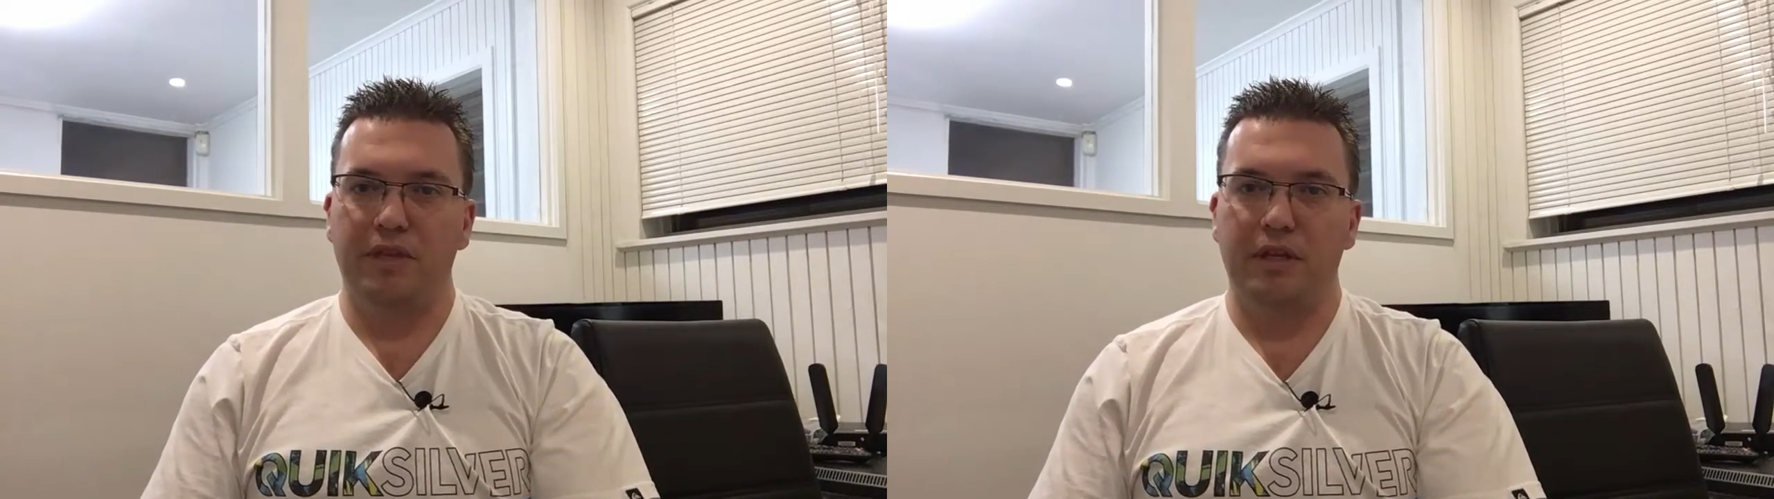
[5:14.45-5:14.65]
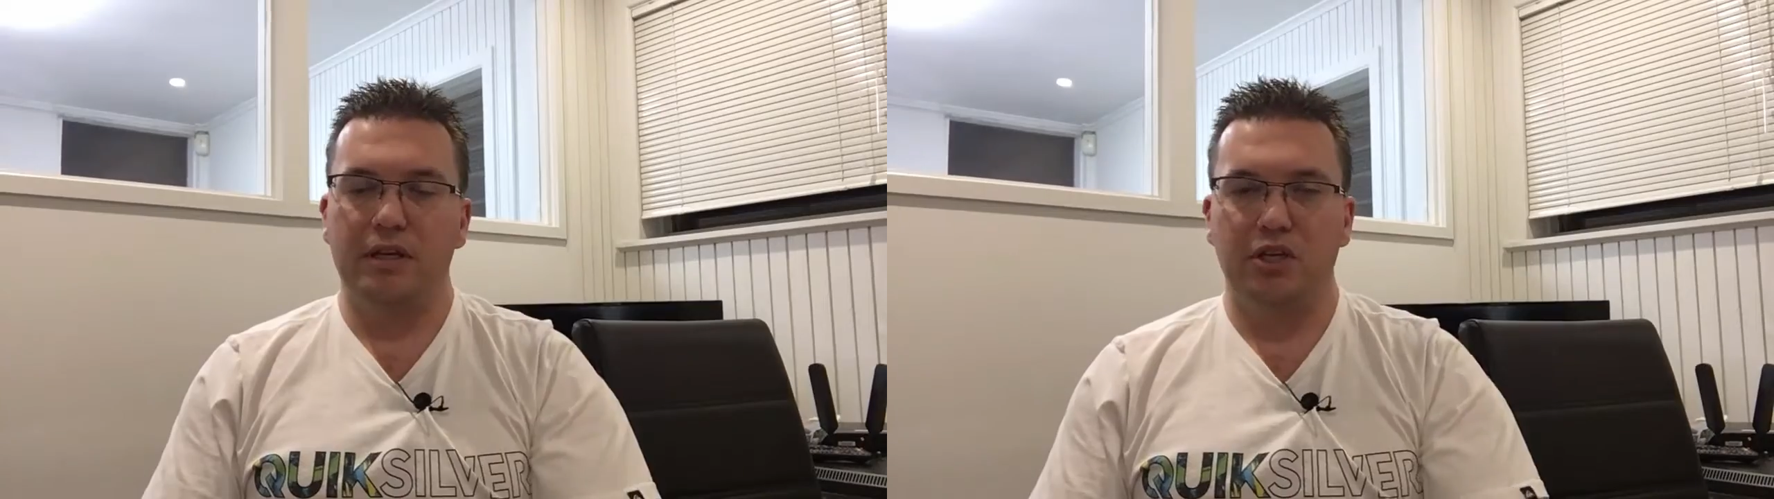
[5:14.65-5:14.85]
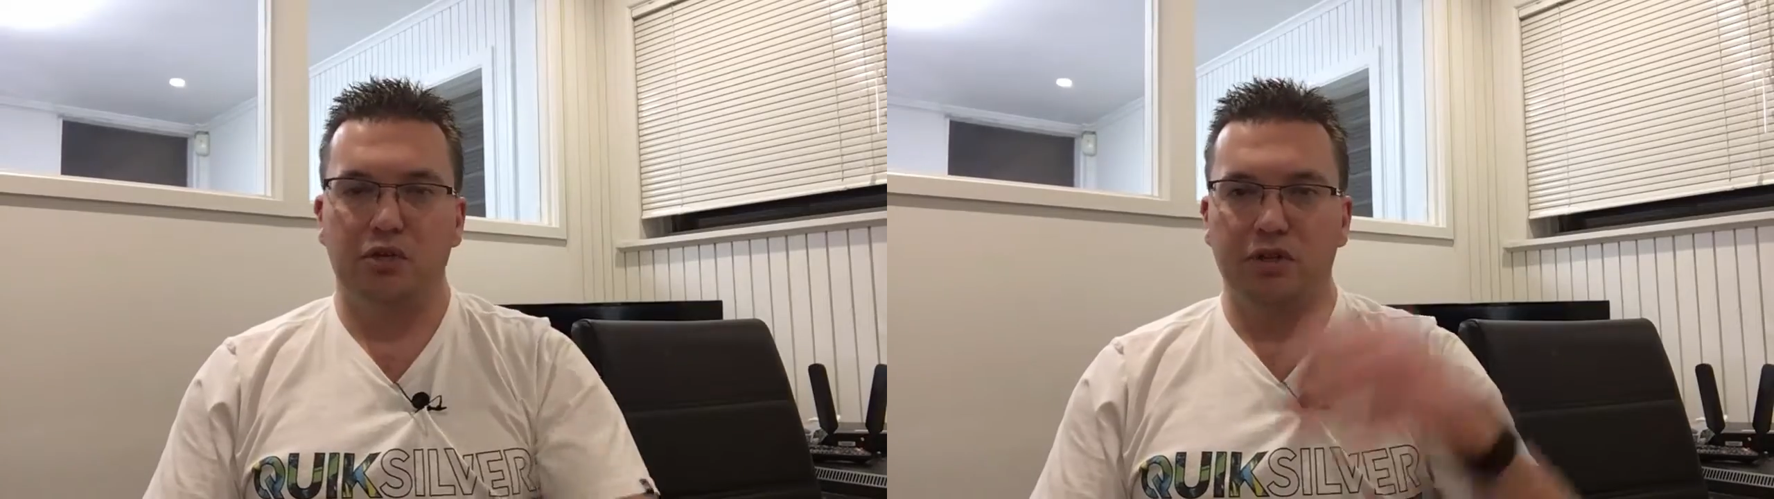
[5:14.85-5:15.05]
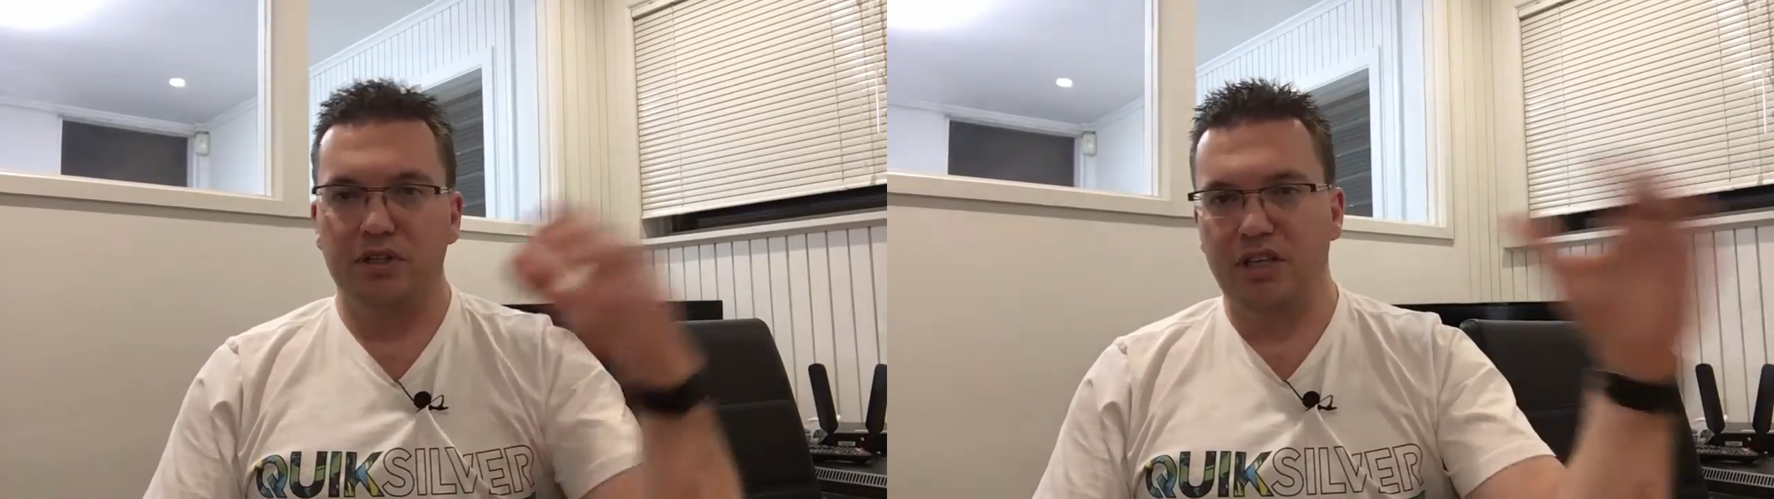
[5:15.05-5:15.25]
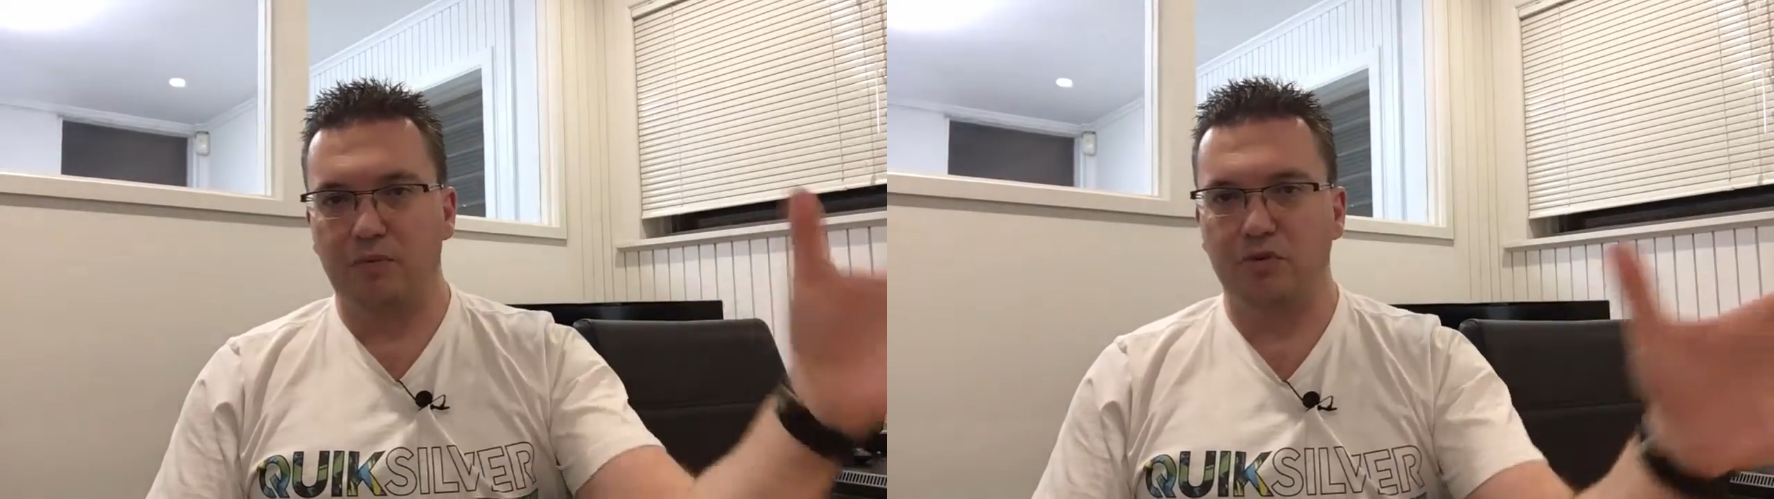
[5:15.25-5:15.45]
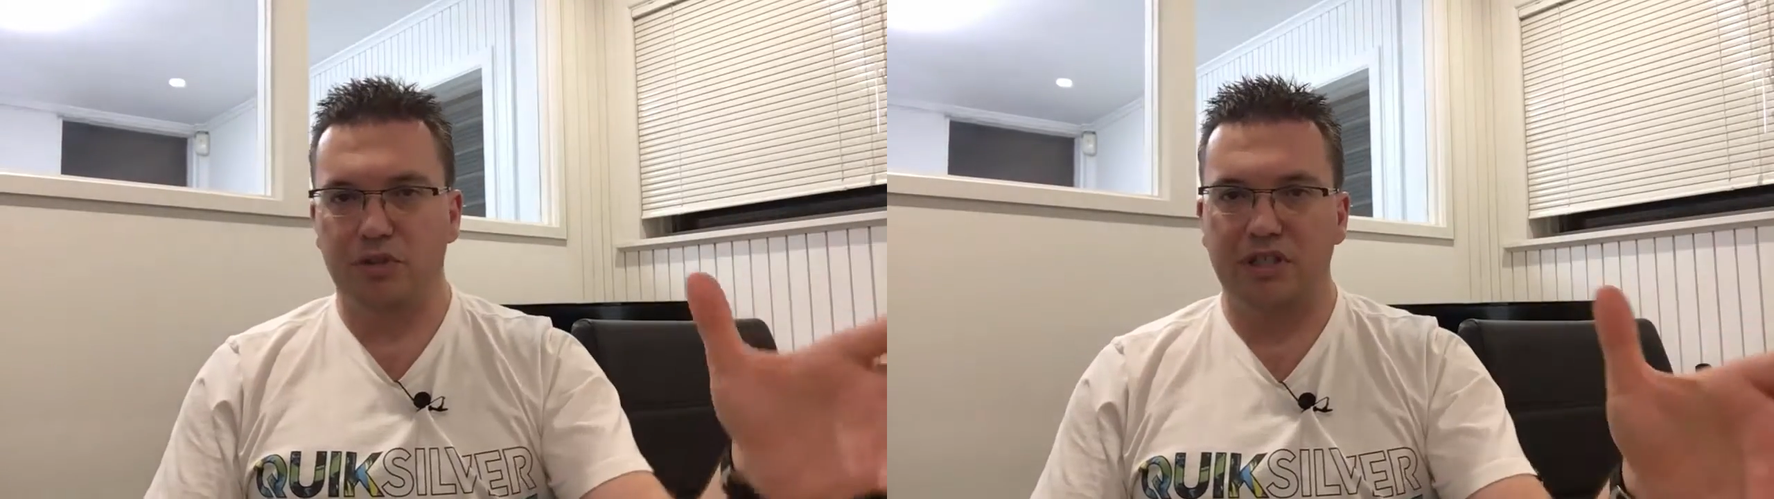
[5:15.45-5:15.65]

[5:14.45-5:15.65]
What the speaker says: the initial conceptual